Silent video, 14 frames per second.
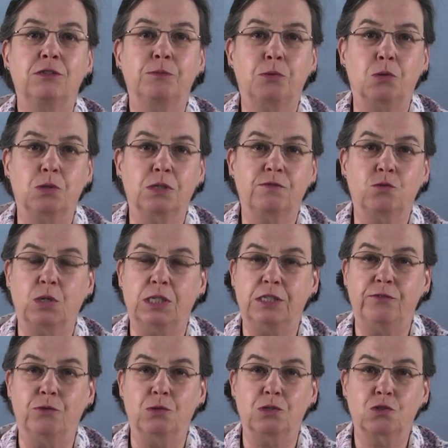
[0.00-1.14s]
a board of
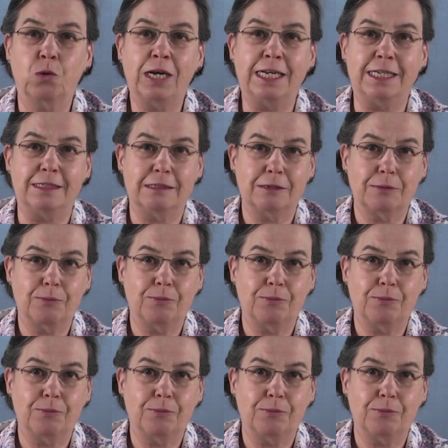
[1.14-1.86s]
24 squares.